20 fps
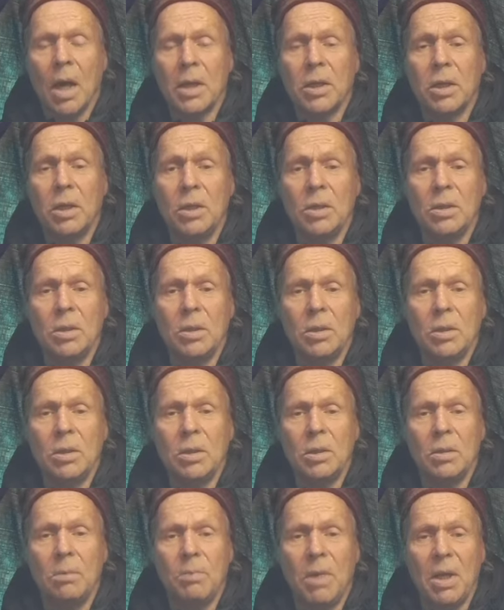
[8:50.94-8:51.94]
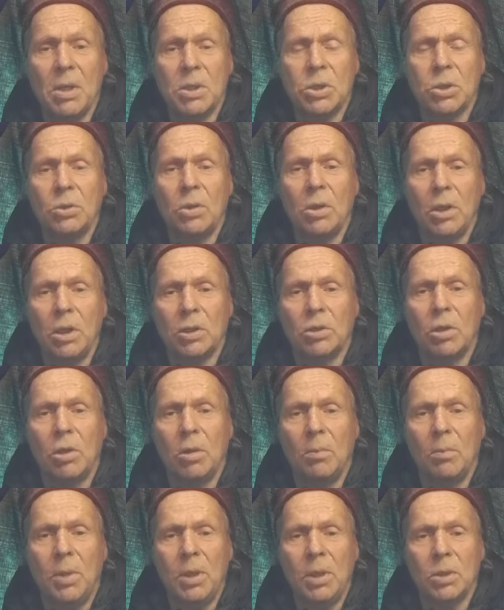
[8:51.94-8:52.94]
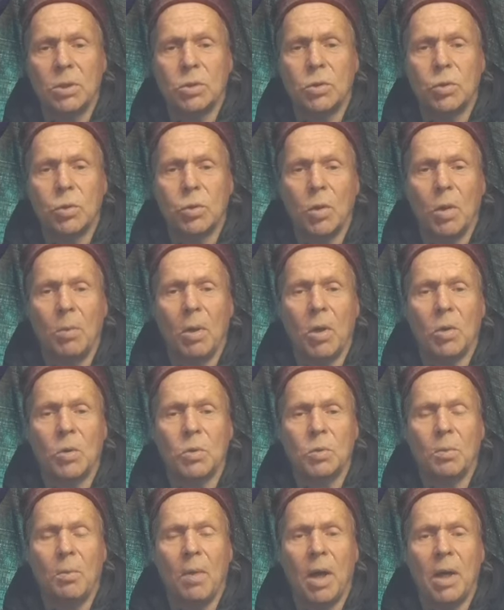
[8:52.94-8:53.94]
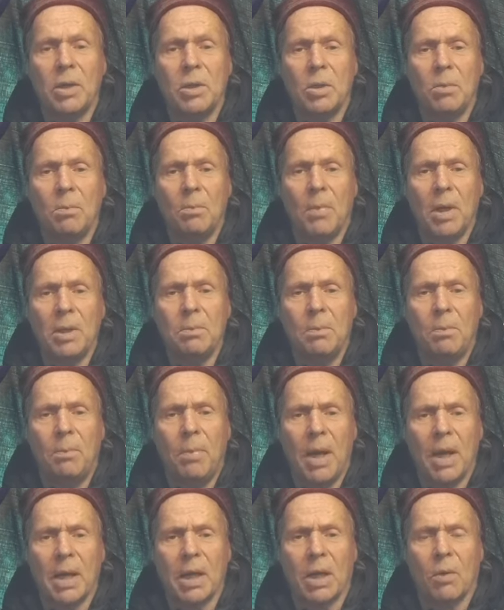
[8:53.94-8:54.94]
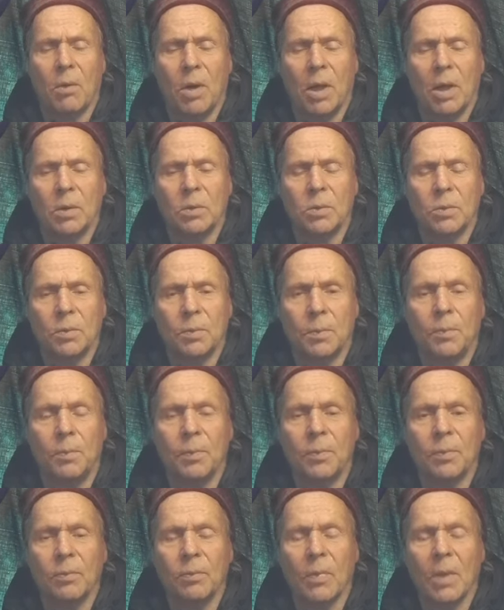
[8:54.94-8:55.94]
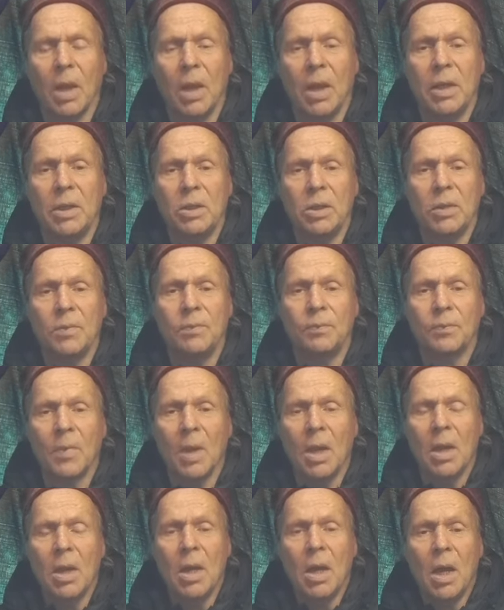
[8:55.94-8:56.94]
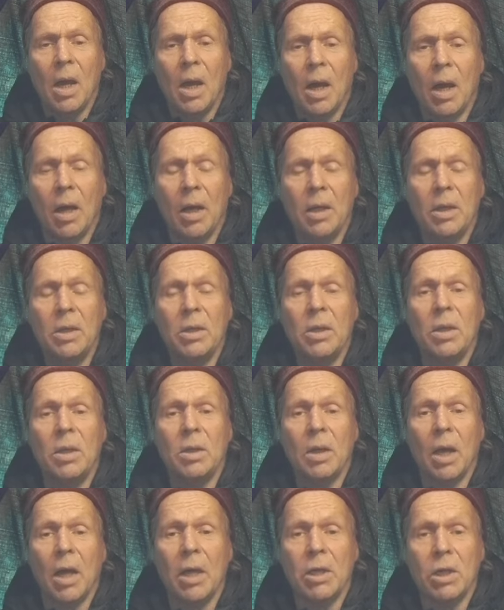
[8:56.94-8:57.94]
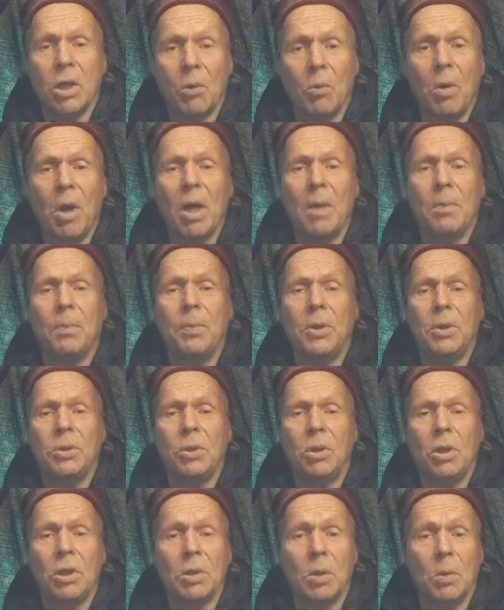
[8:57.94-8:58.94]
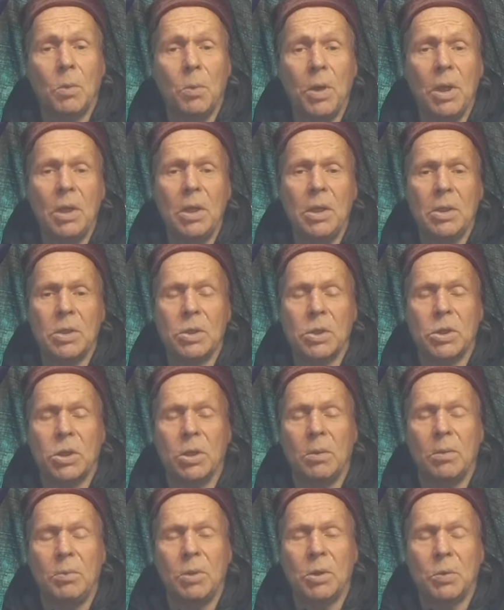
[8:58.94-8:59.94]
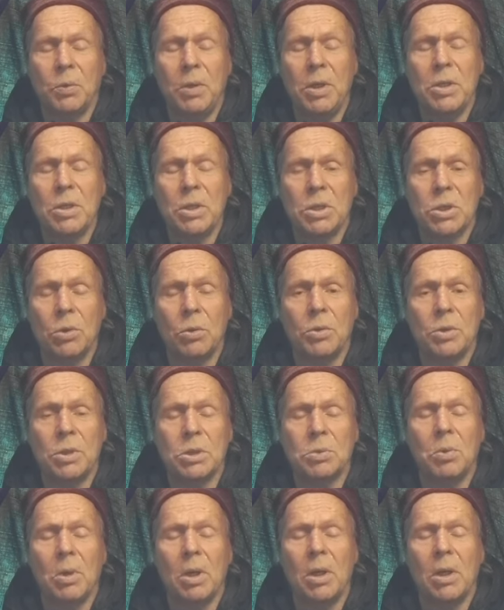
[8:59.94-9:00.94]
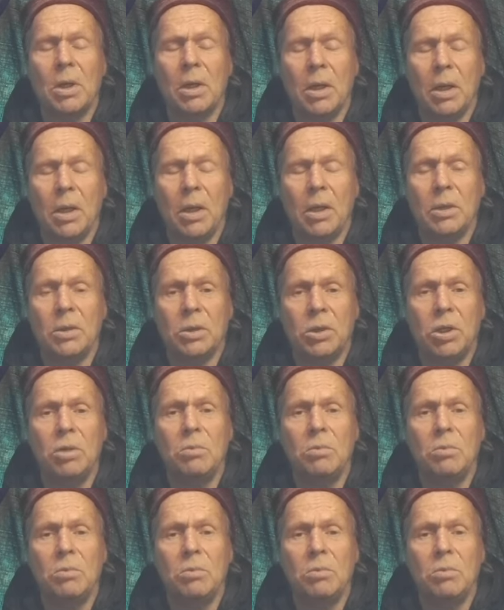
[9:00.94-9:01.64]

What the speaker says: I can mention a little bit about my background. And I grew up in a little village between Sundsvall and